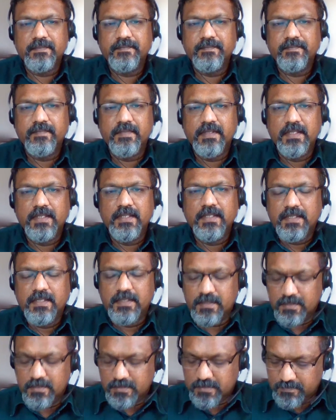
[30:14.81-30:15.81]

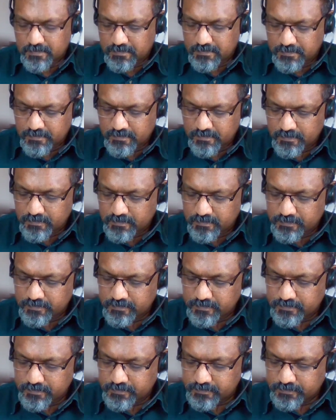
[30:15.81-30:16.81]

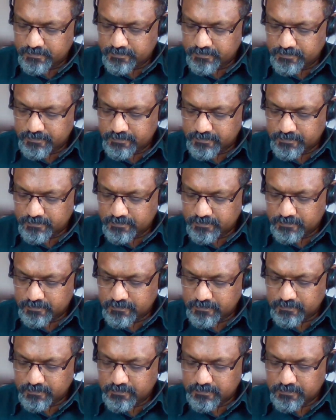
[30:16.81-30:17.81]

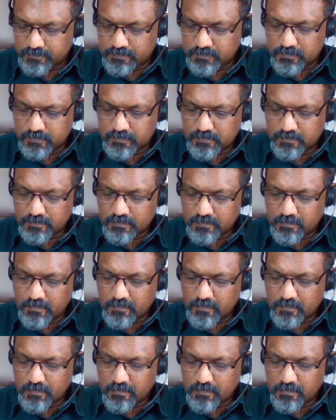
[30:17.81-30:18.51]
(no one is talking)